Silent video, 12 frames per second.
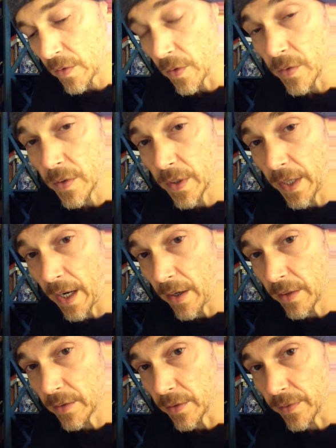So is it a
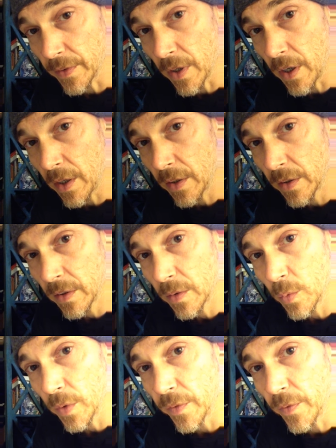character flaw?
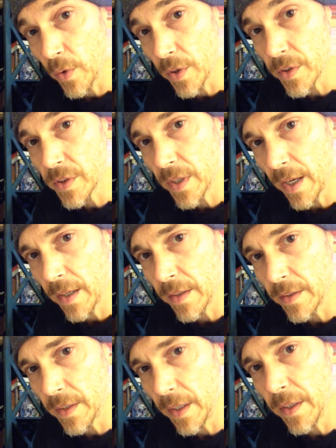What Forrest
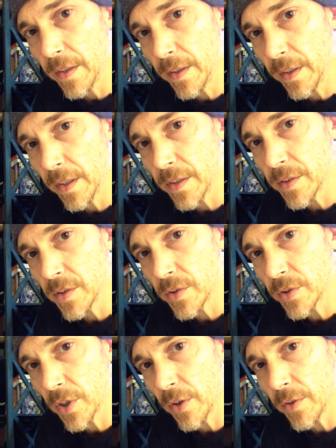did is it
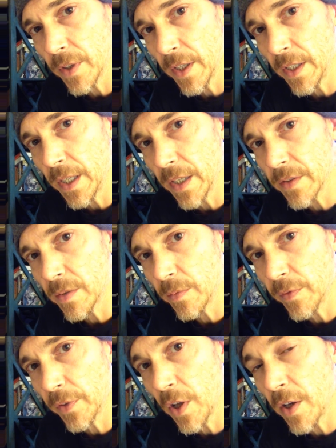show that he had some
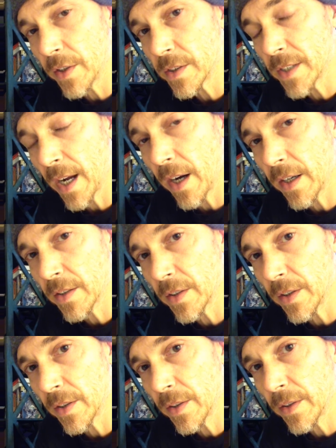flaw in his
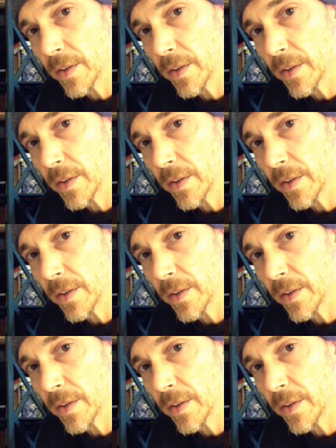character,